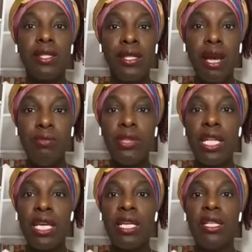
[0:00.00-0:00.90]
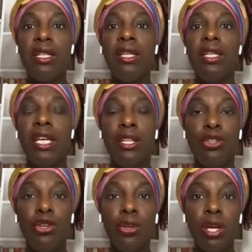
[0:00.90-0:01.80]
Something
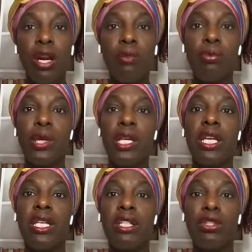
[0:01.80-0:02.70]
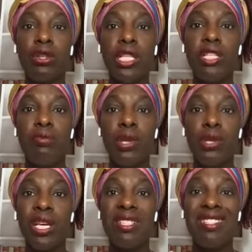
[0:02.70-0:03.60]
in your upbringing, in your
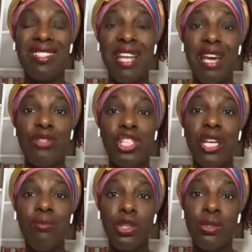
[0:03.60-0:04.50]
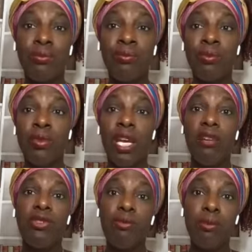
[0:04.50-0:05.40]
experiences have shaped you.
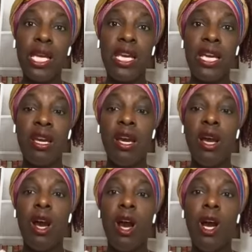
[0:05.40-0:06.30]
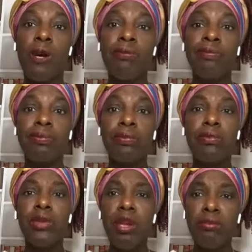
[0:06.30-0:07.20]
And for me,
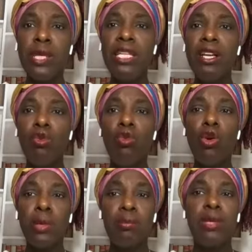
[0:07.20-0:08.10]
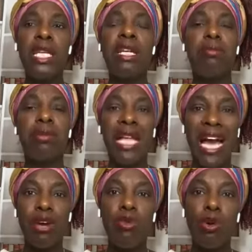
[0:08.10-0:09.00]
being a woman, being a
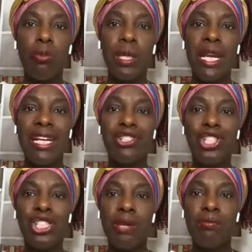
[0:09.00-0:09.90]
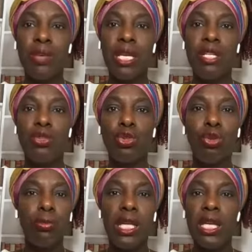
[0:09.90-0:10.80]
Black woman has shaped me in
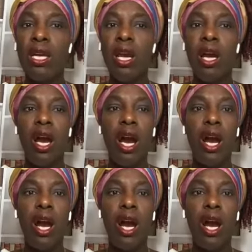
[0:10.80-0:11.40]
so many